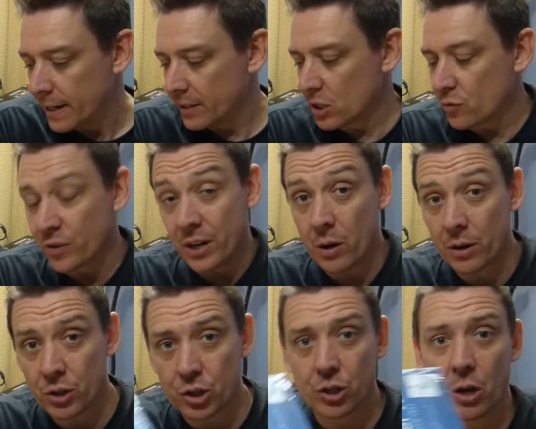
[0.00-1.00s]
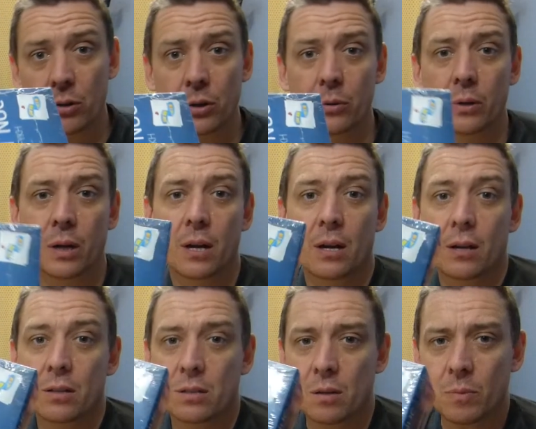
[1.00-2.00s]
in this video, I'm going to show you
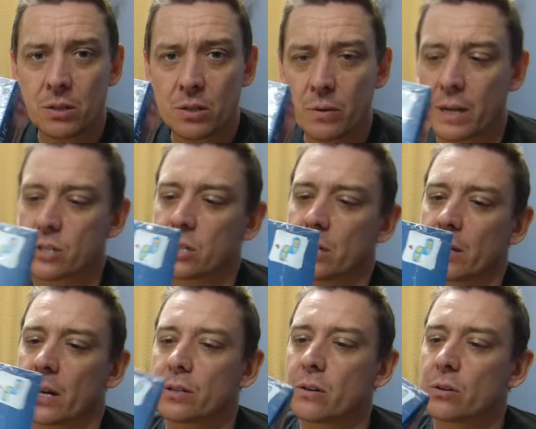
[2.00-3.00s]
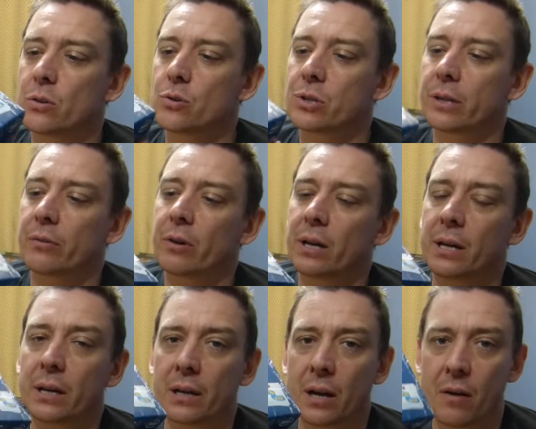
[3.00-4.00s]
something new actually that I don't usually
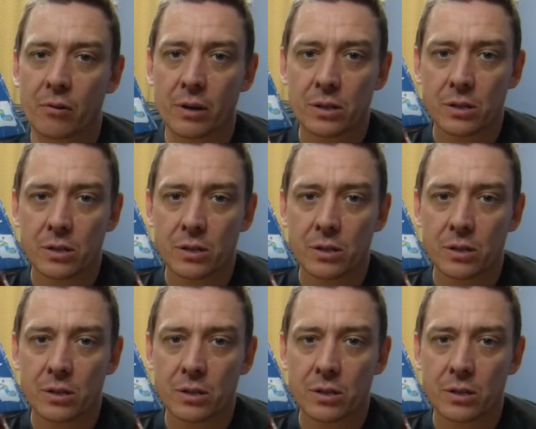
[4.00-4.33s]
really cover.